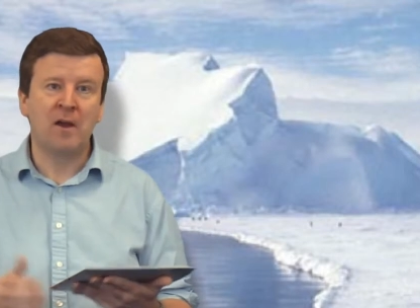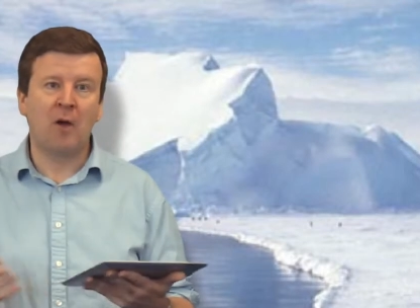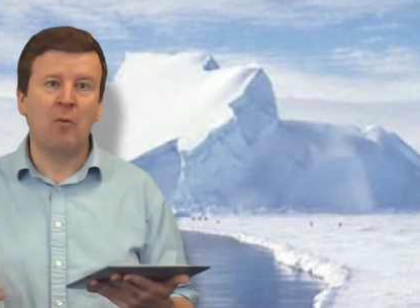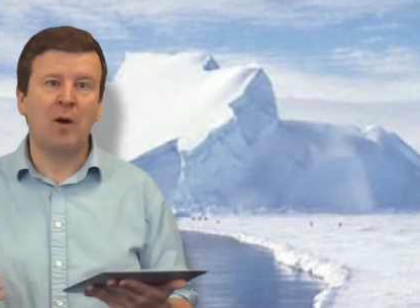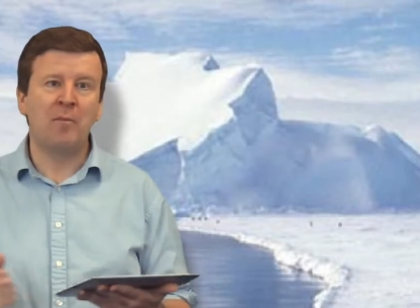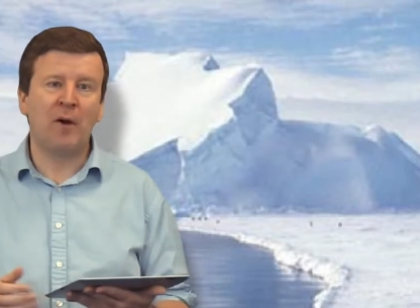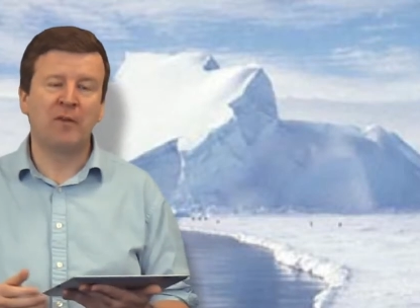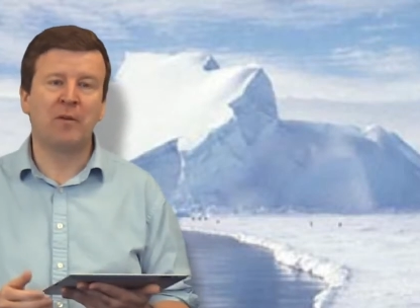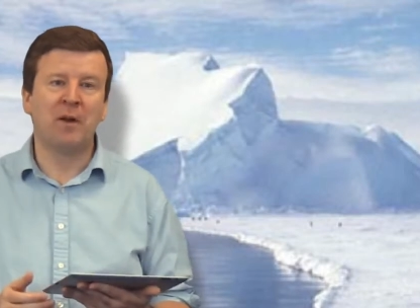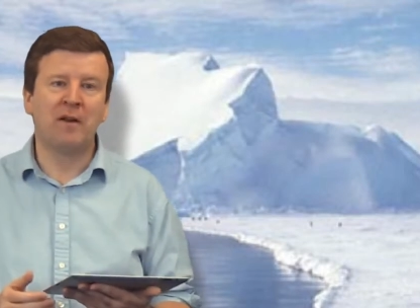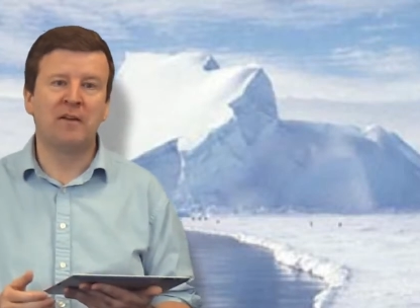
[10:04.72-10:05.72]
And one
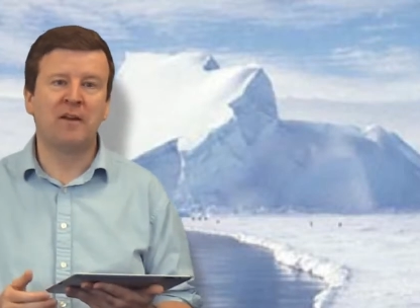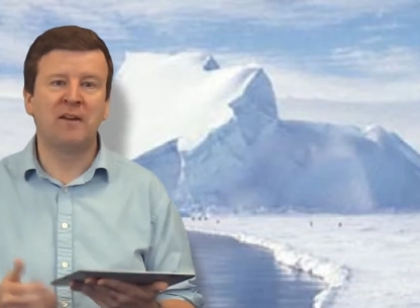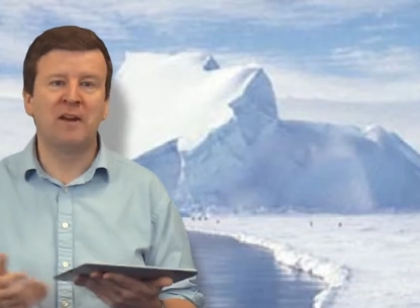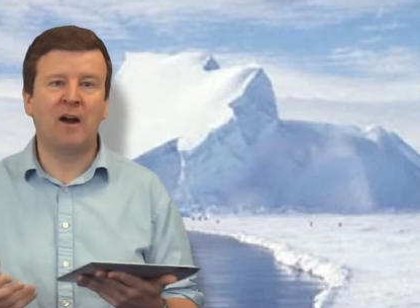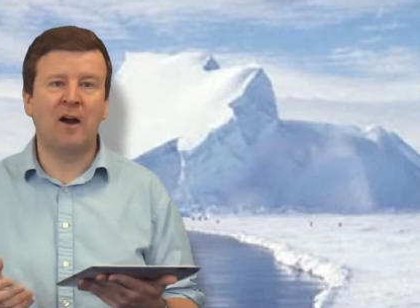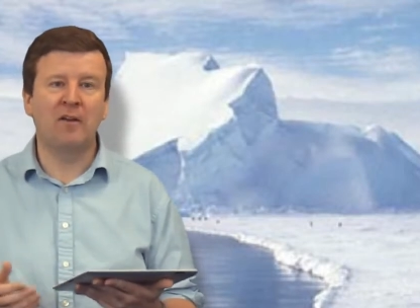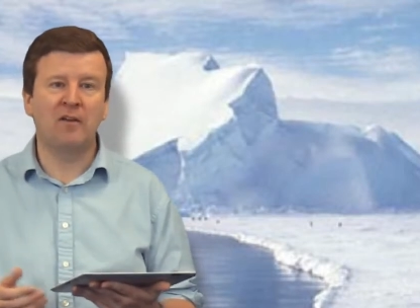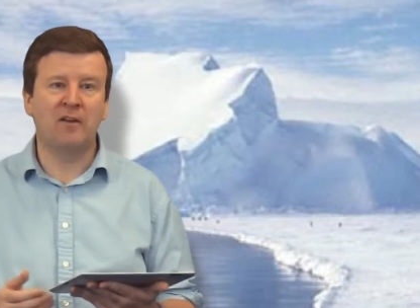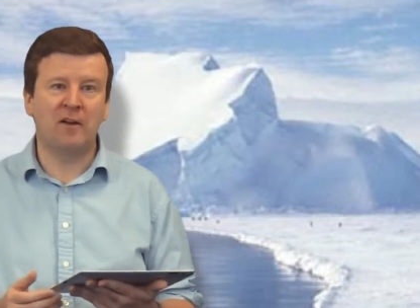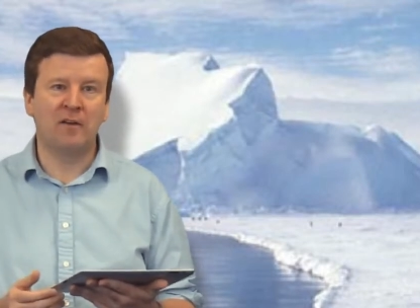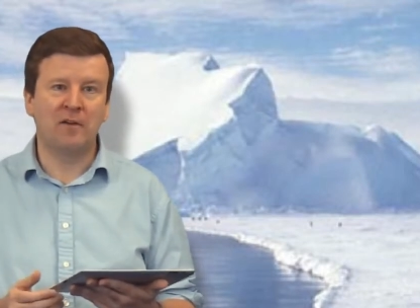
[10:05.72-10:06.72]
possibility is in ice
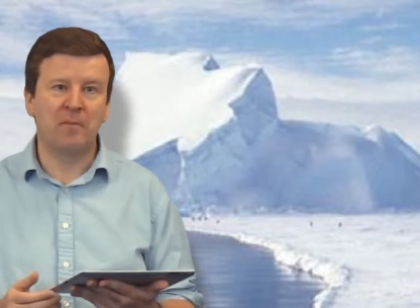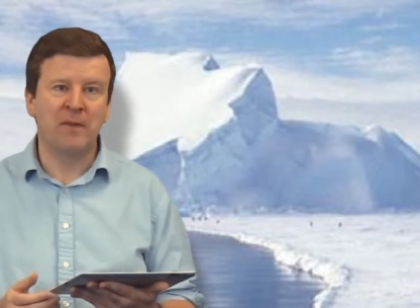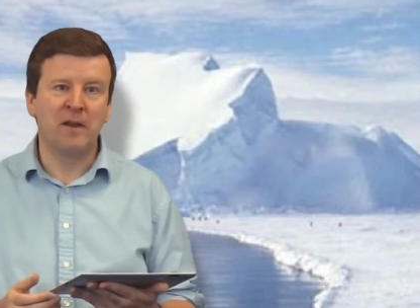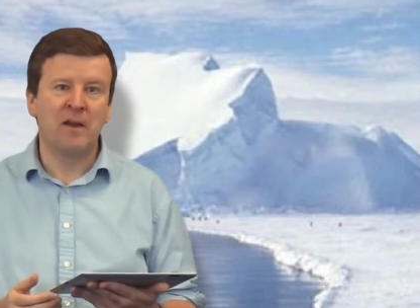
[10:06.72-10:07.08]
sheets.